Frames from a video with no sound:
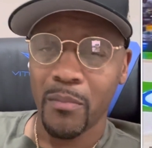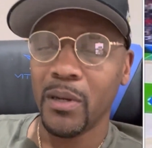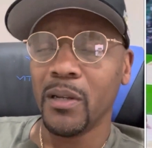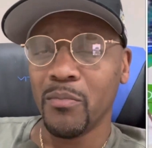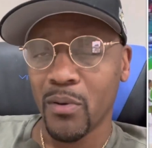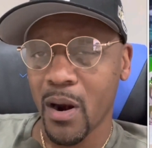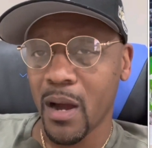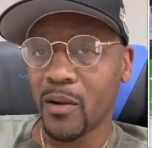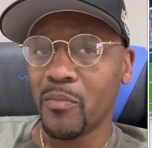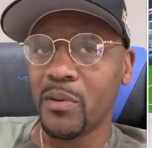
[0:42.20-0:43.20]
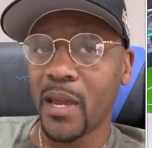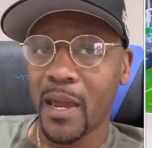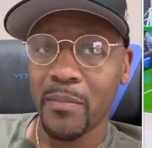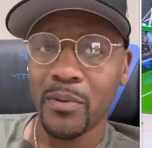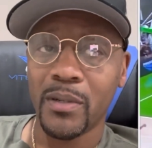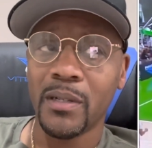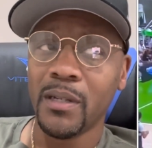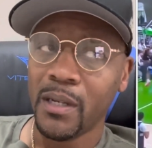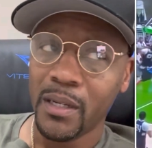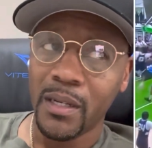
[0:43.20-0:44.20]
But LeBron gonna be able to
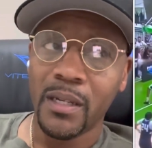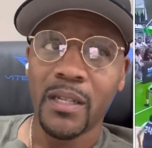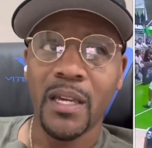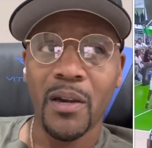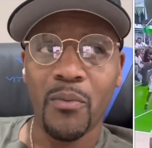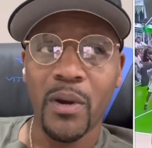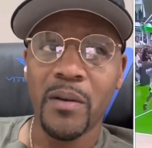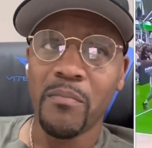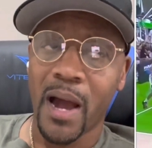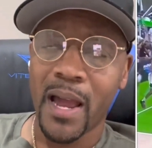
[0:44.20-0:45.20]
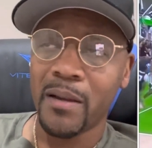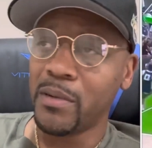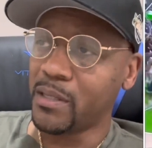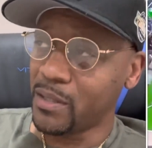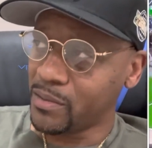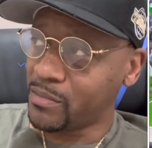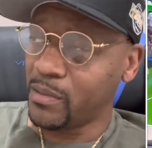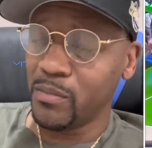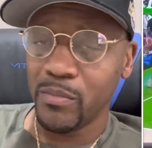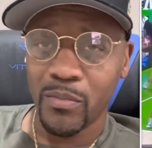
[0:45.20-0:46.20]
get with Mike because
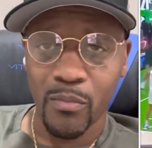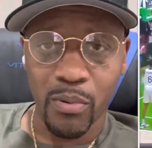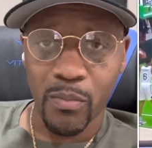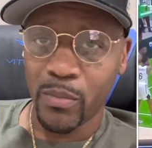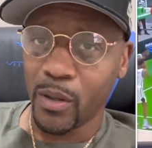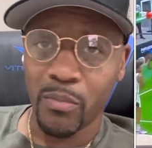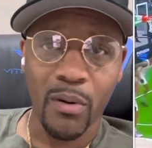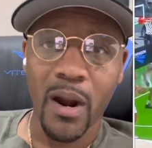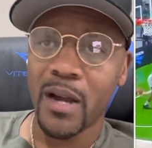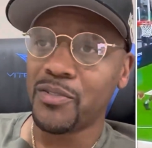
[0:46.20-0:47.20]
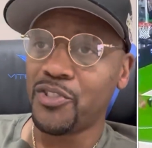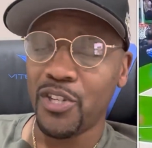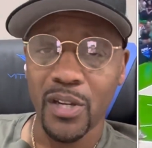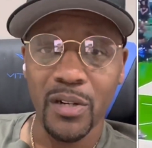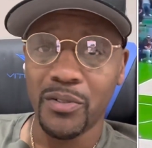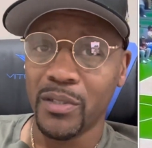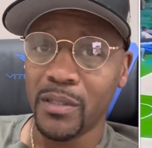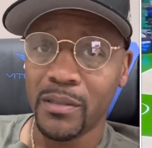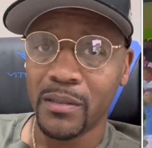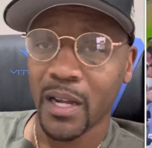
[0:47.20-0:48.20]
LeBron's children
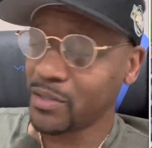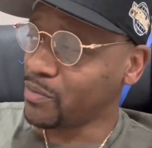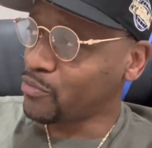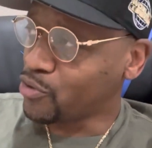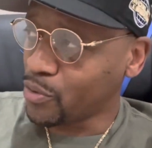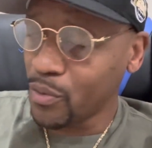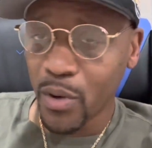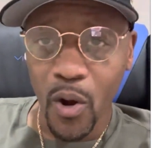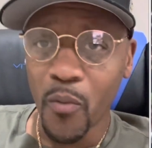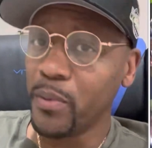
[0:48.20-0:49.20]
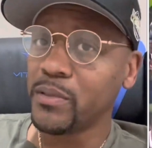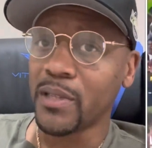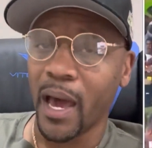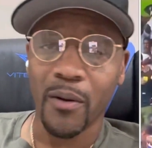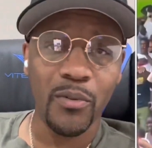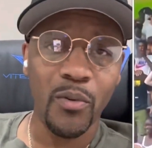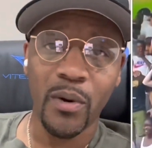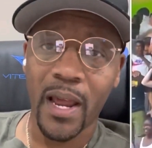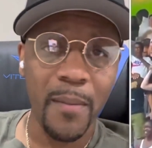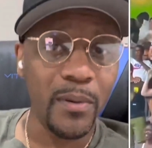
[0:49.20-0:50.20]
are some true hoopers. I don't know
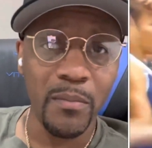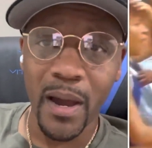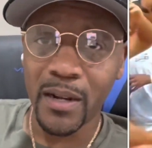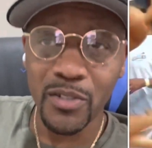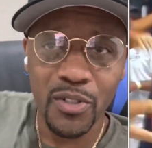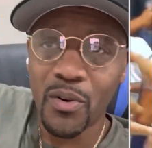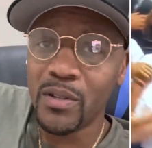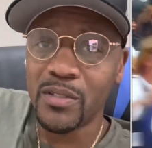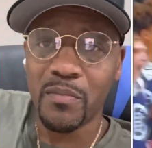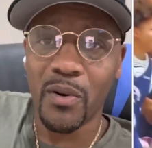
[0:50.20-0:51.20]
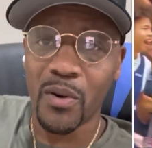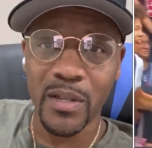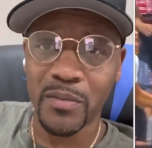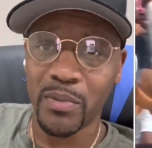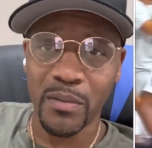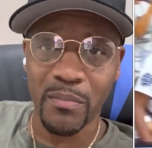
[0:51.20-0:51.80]
what happened to Michael Jordan's boys, but